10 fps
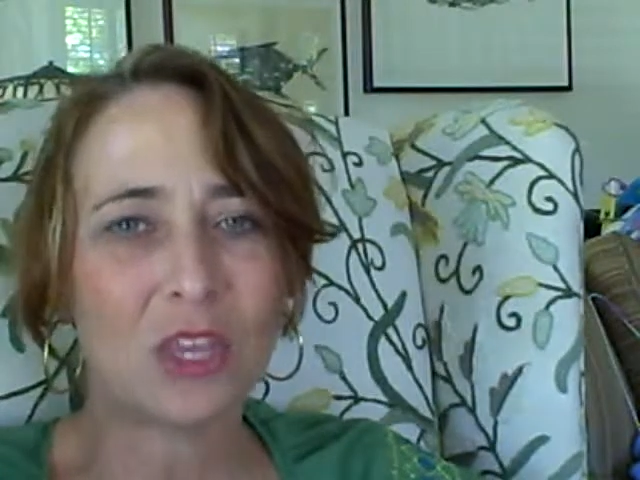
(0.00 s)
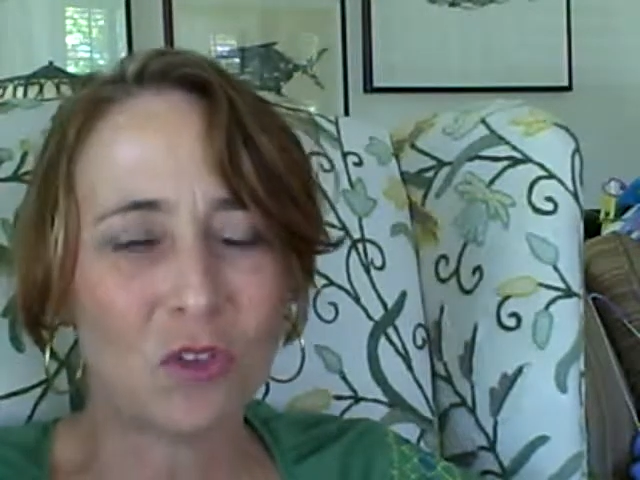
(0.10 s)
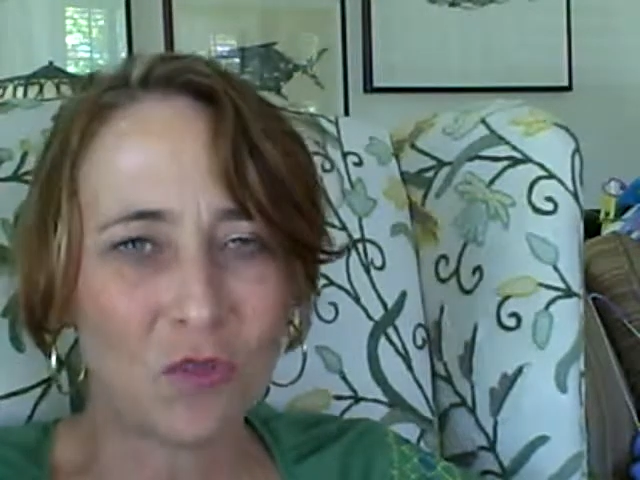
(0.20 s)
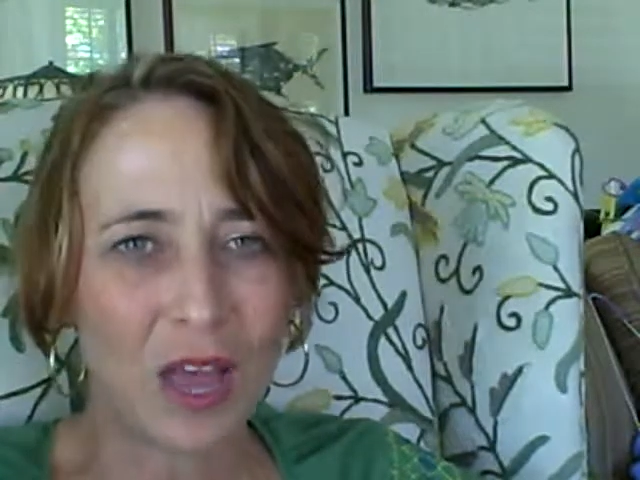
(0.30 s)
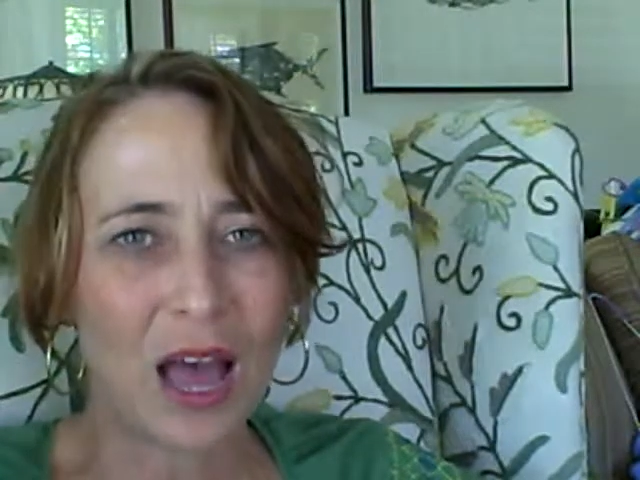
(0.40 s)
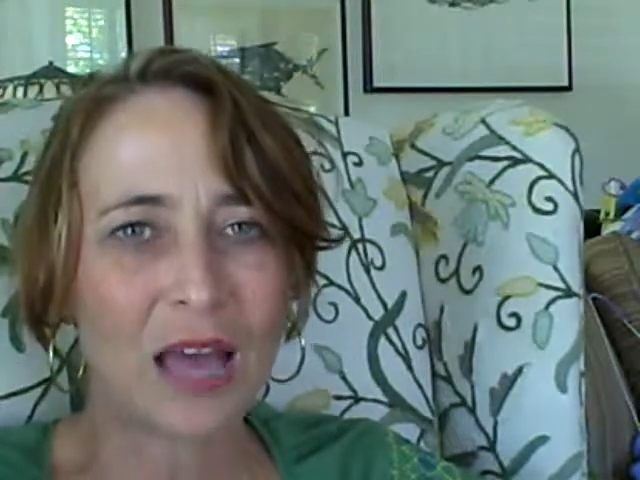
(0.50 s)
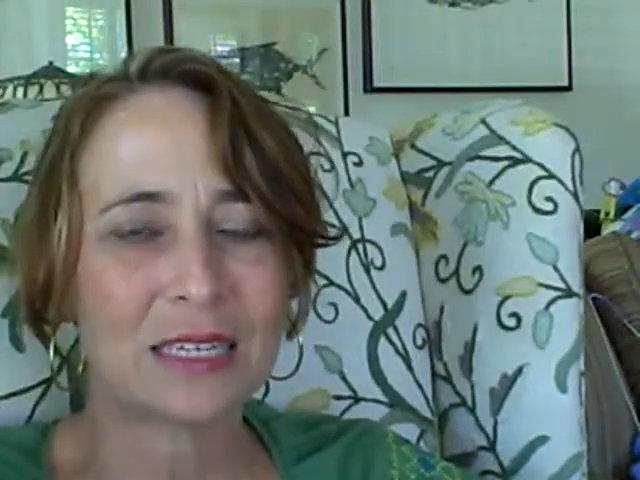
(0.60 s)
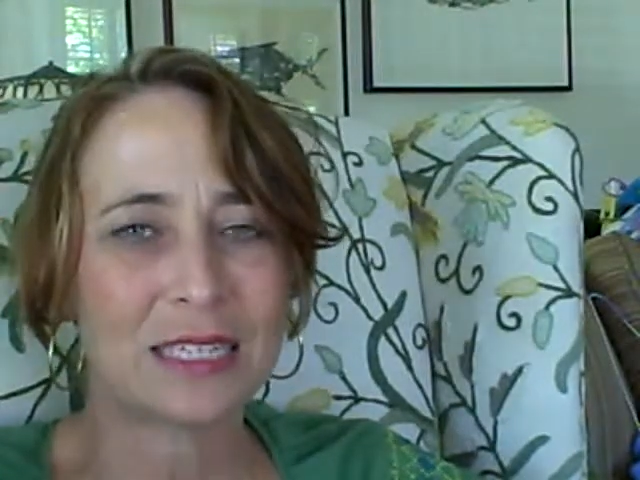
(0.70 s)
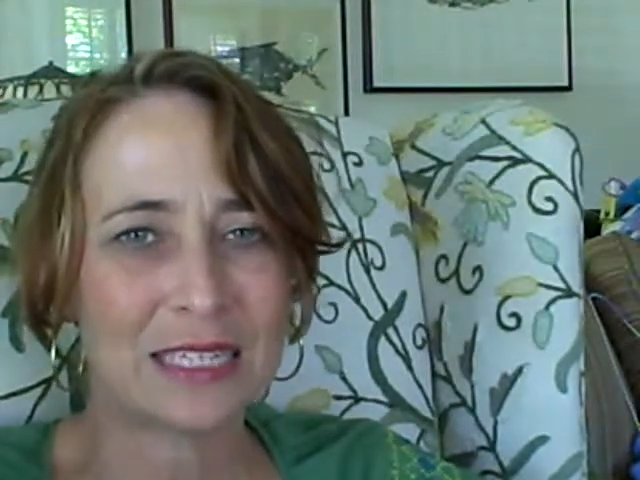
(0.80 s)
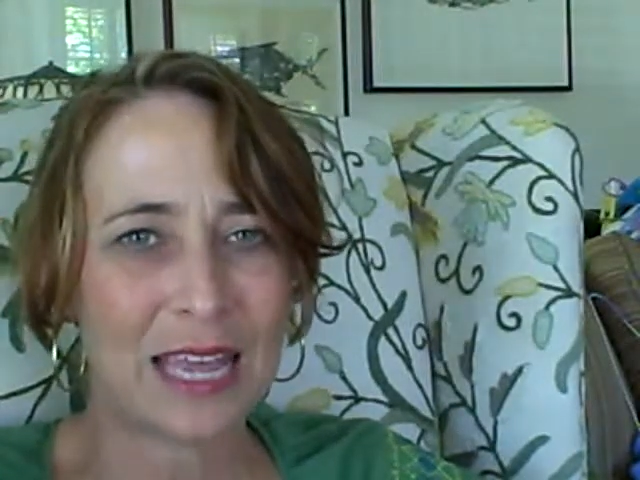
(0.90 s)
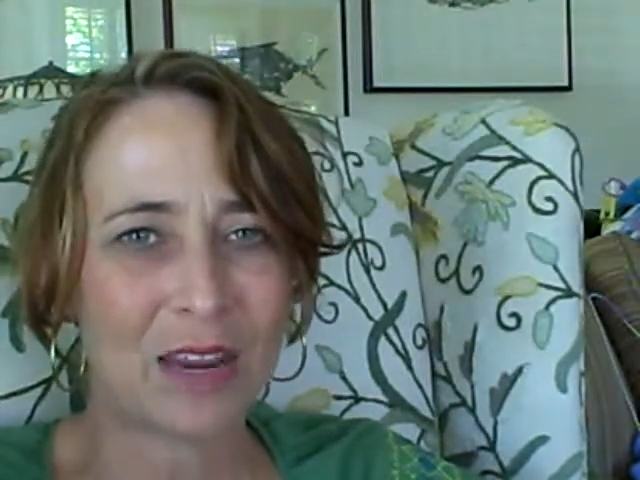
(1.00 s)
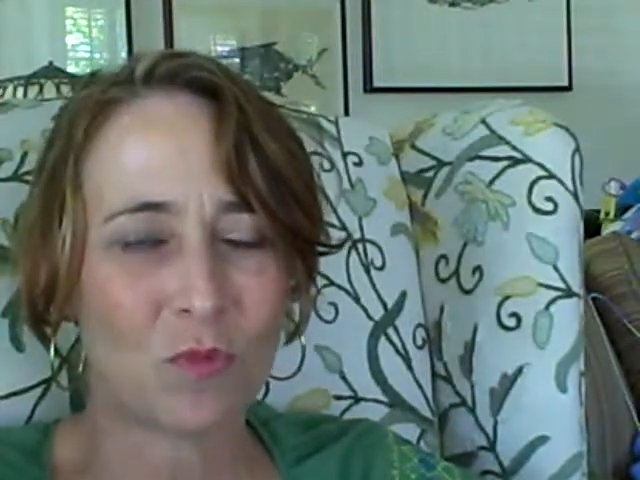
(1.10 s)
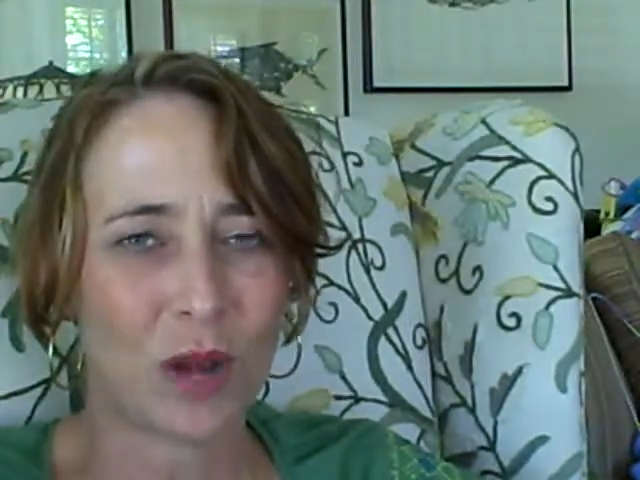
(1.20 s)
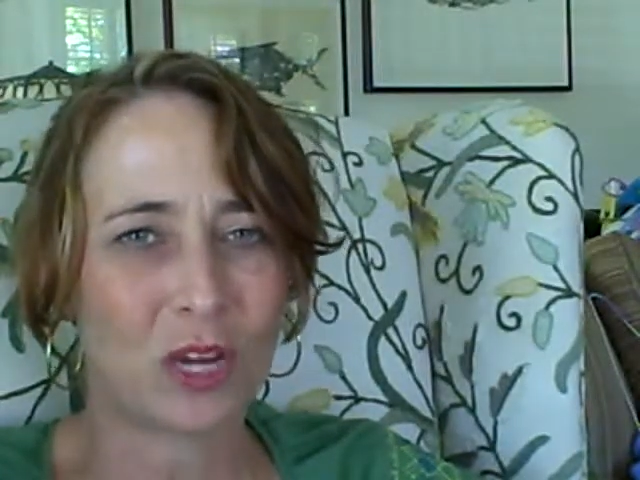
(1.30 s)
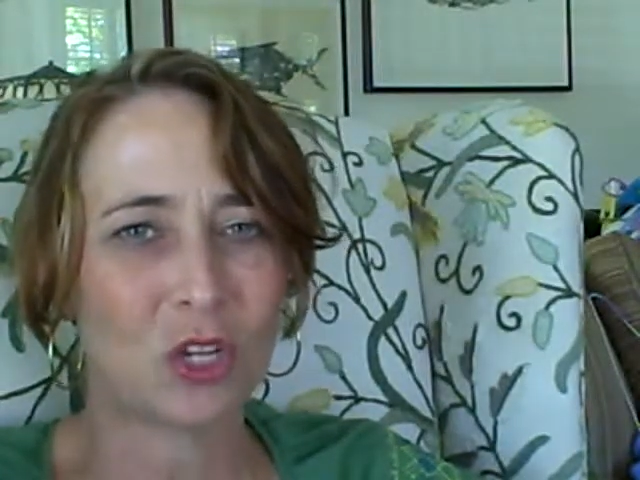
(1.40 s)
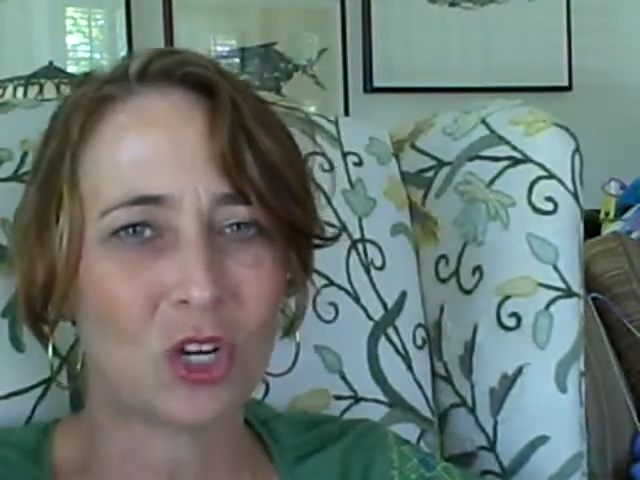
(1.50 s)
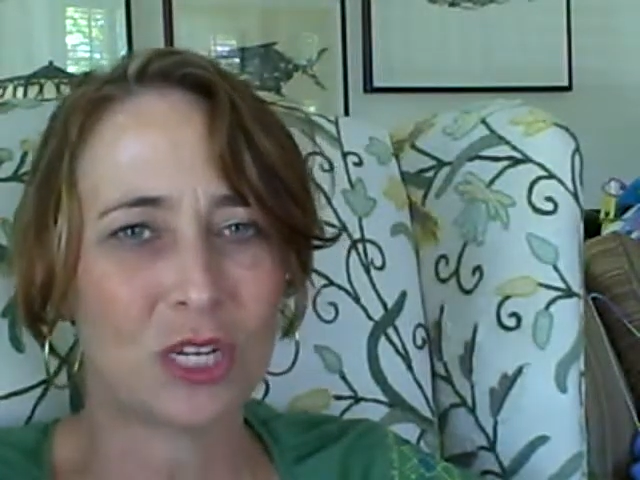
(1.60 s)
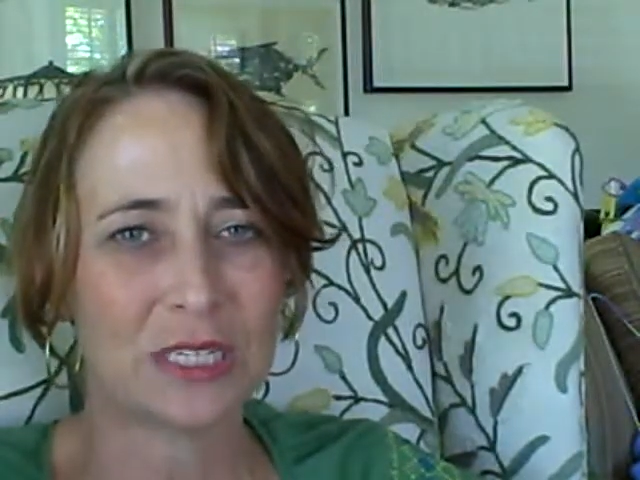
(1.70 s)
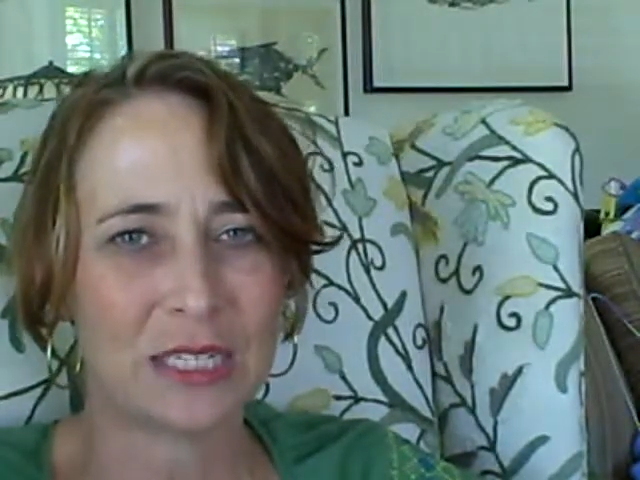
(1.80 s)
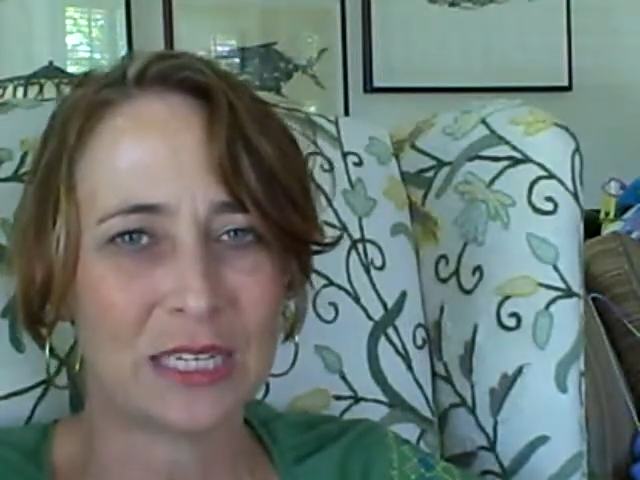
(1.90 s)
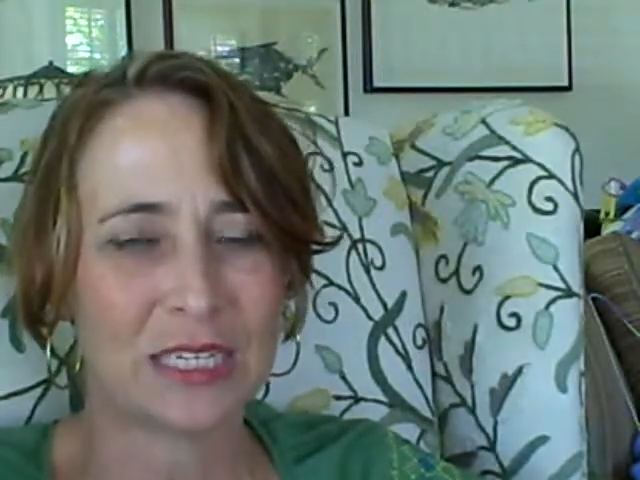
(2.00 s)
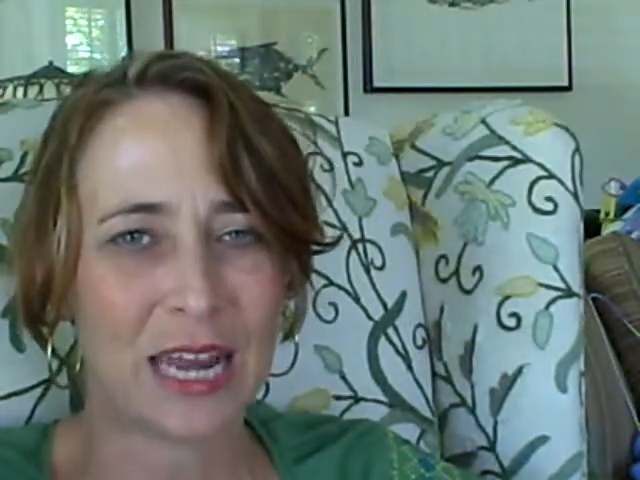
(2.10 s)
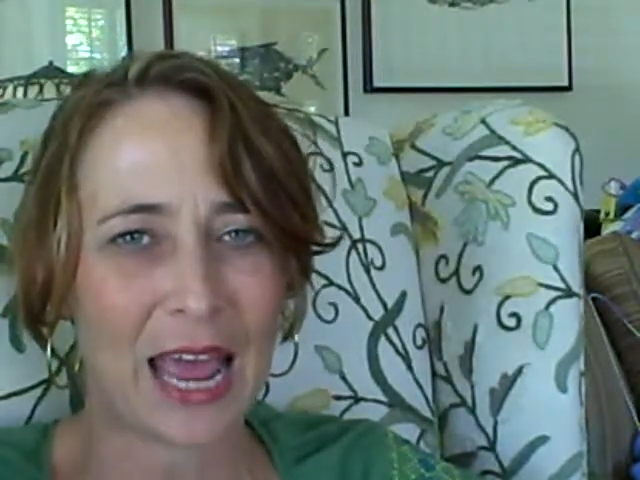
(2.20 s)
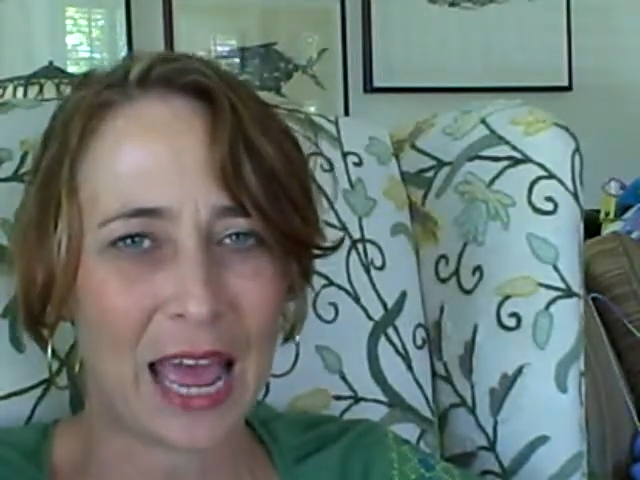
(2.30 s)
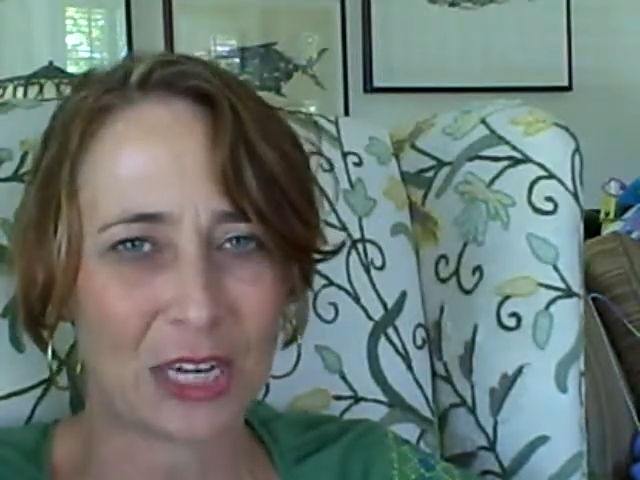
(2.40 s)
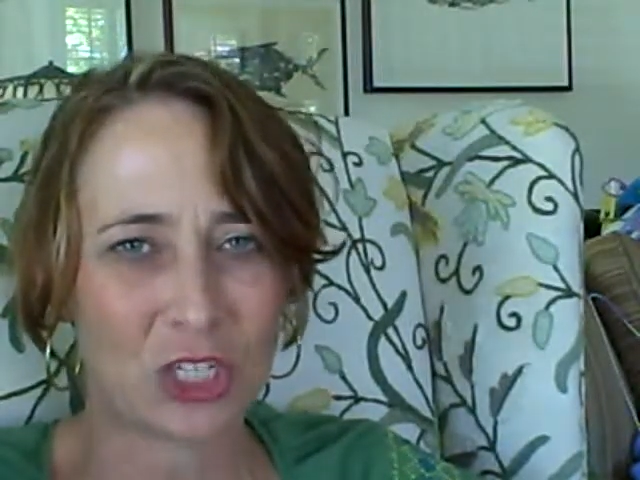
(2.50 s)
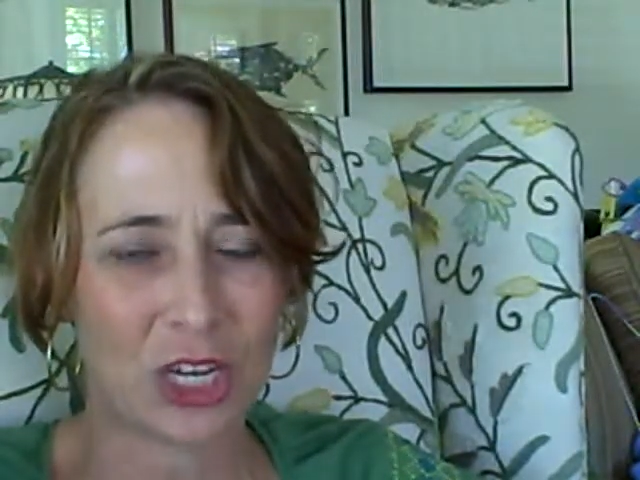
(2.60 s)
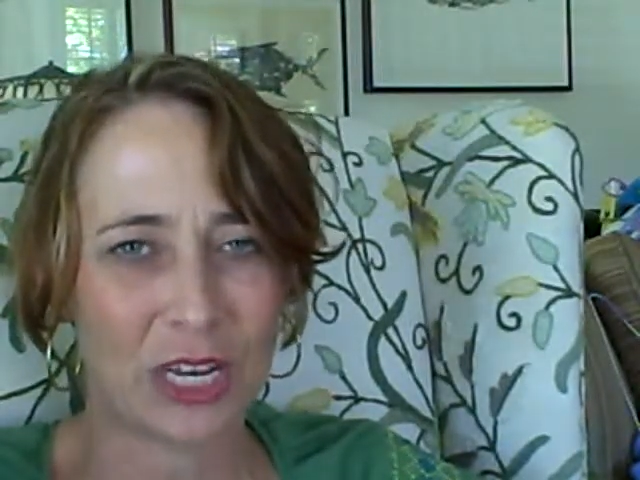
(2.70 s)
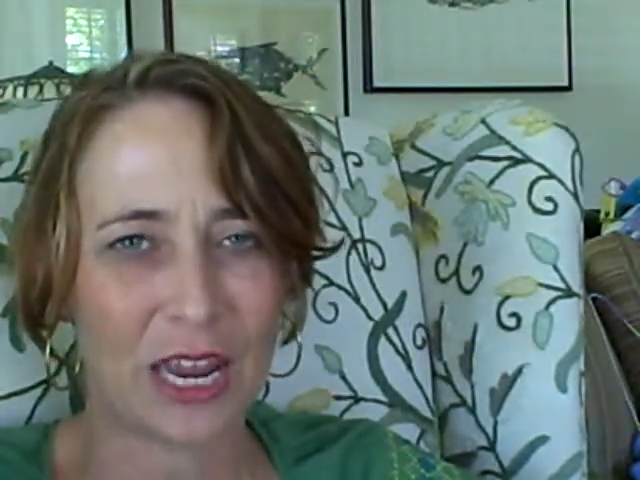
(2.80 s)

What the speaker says: you've got to take regular, consistent action.